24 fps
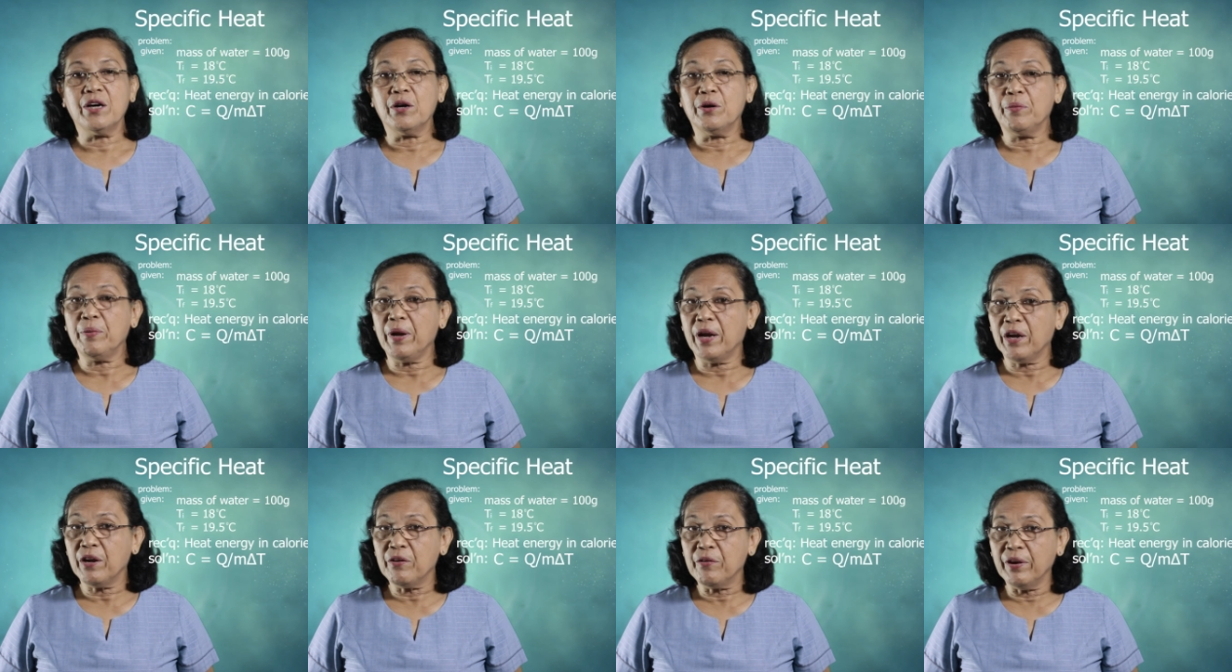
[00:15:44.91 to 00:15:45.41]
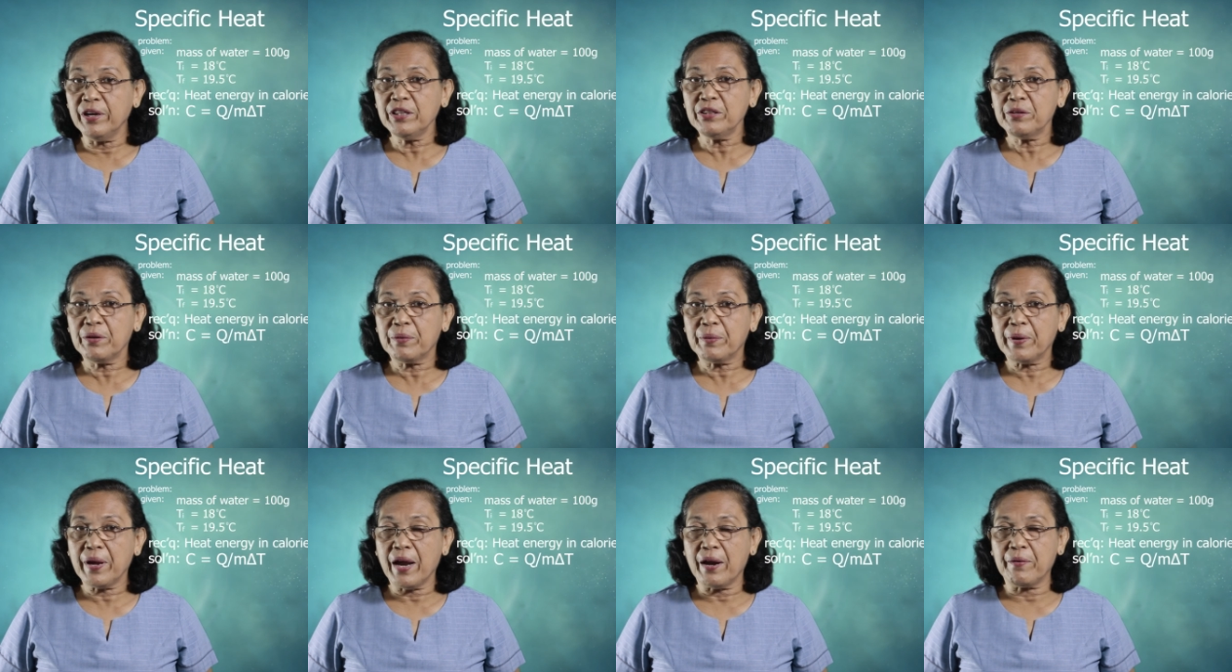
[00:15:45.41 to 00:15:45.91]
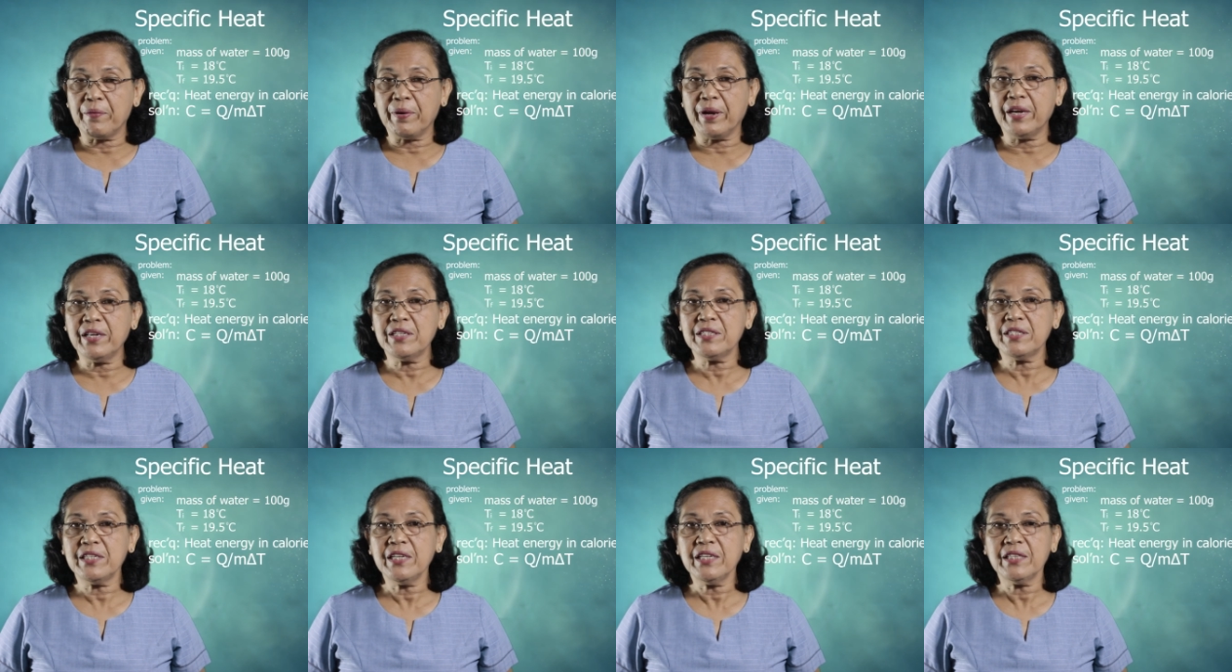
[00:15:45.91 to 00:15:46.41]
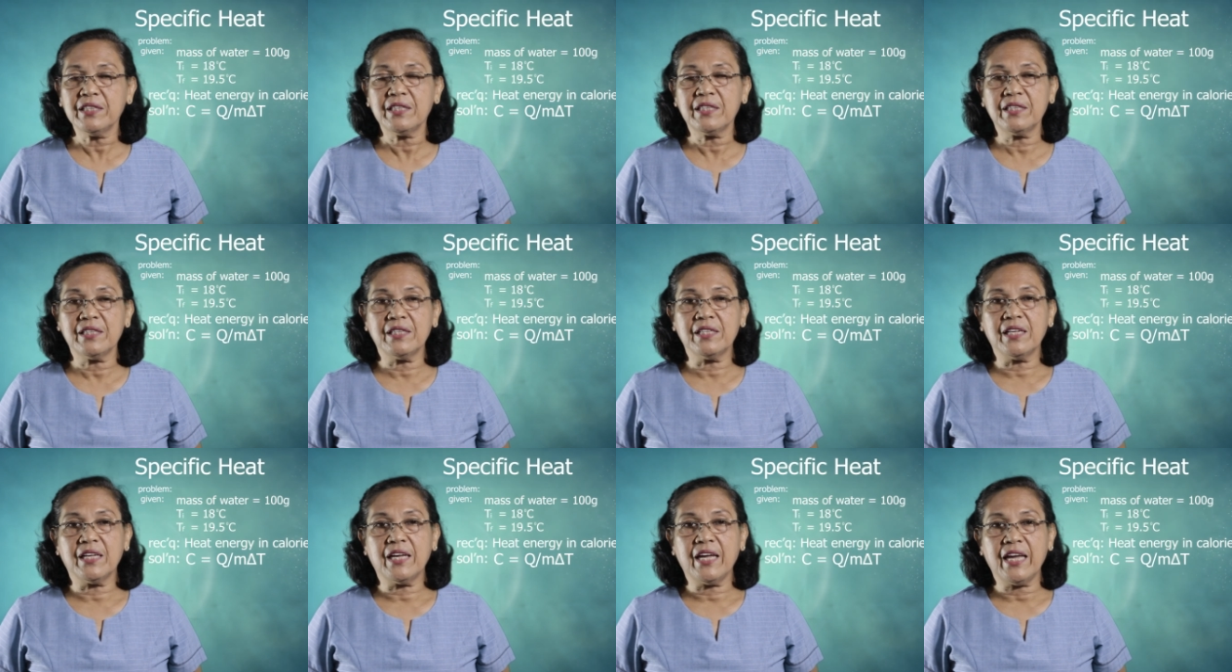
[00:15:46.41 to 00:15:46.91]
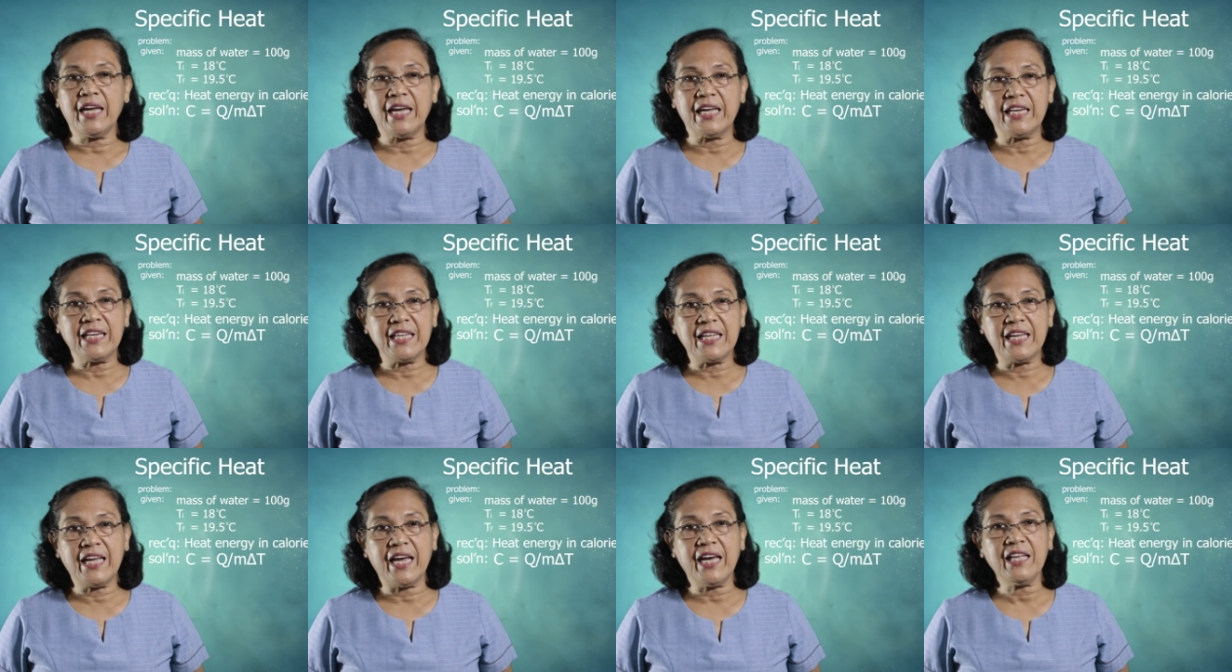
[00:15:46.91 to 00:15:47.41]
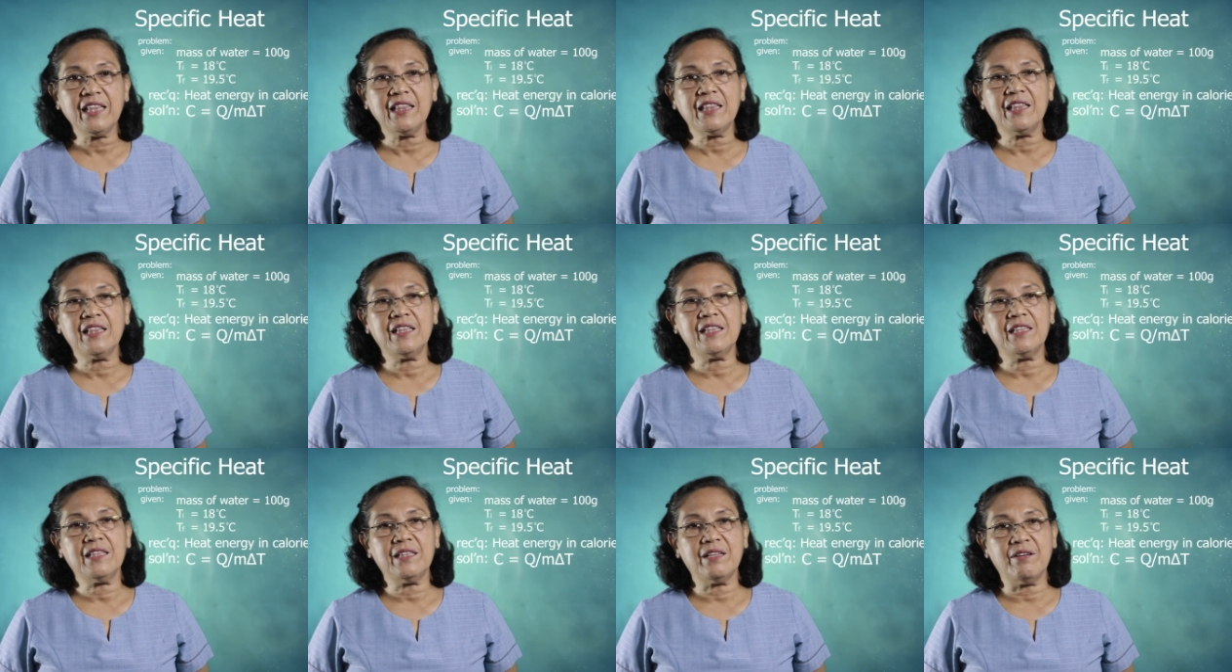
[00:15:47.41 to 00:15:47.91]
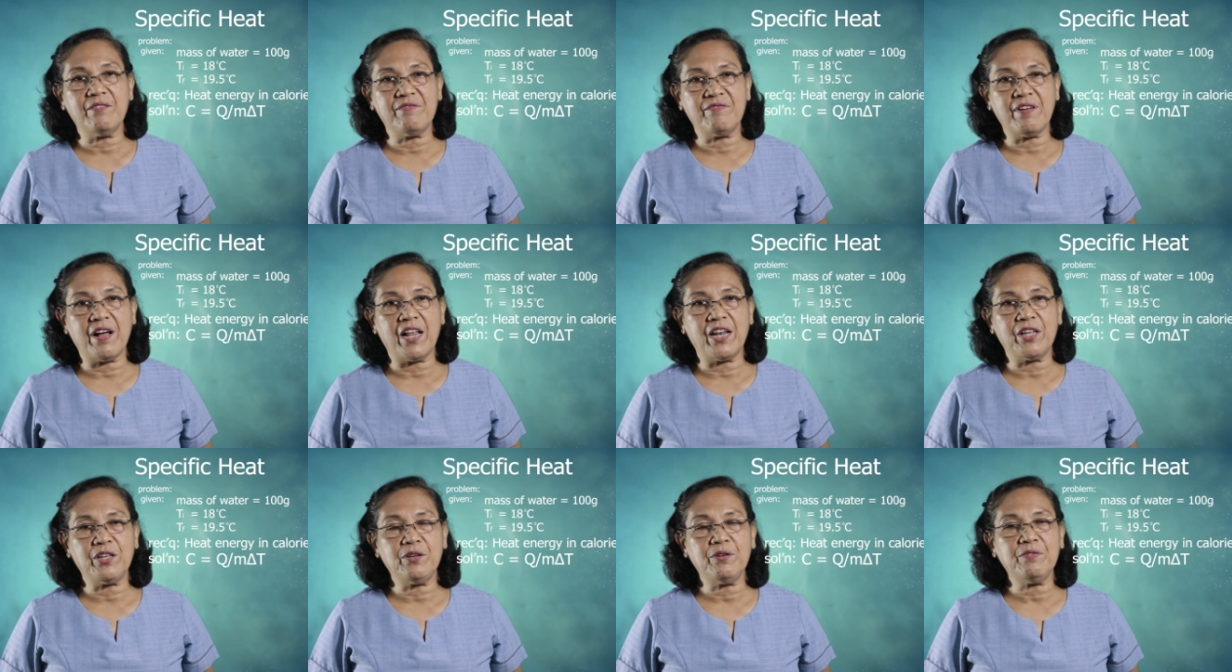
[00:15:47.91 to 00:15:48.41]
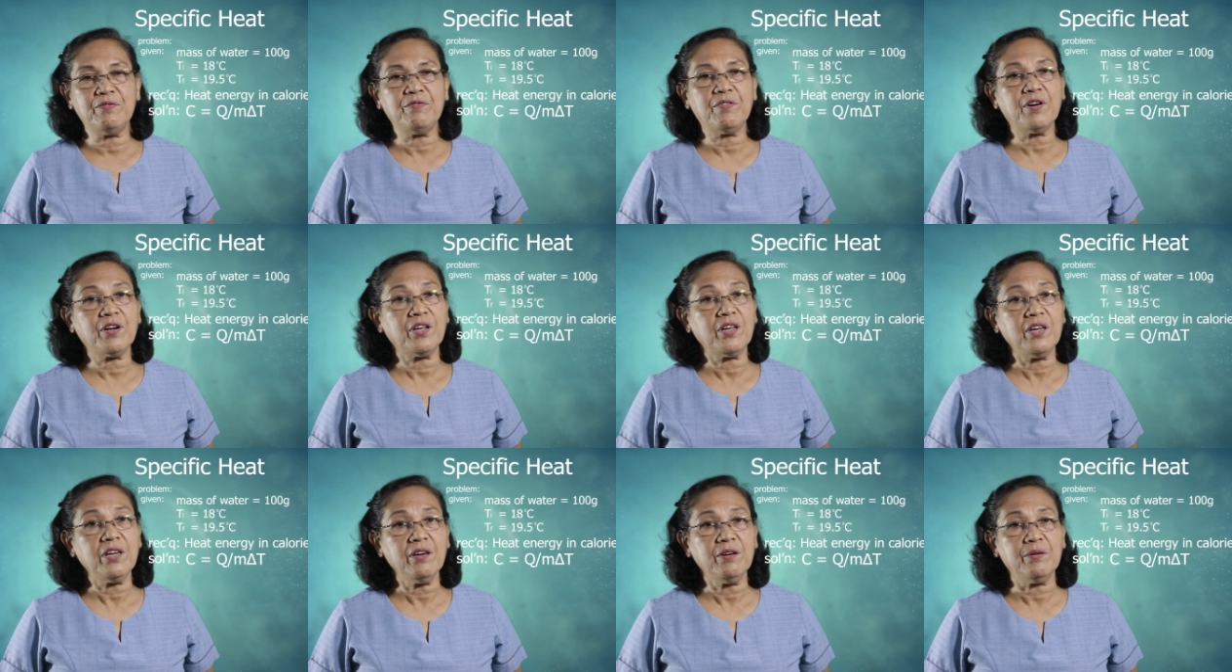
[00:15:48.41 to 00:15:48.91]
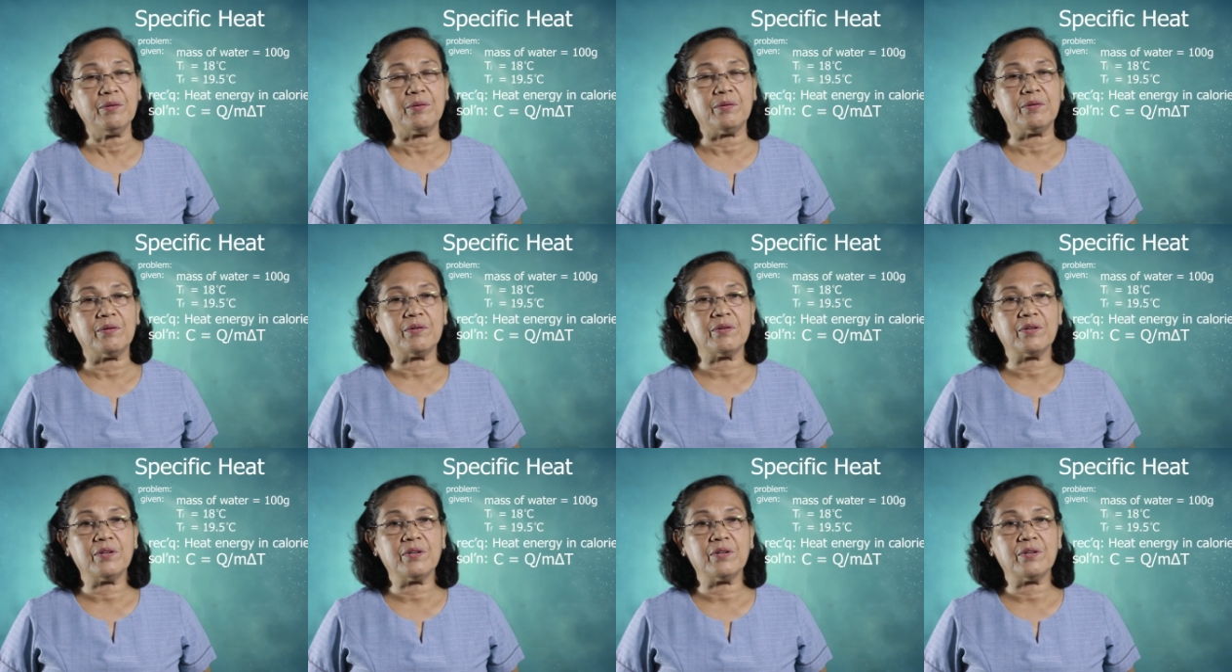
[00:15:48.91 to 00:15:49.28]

we are going to rearrange it and get the value for Q.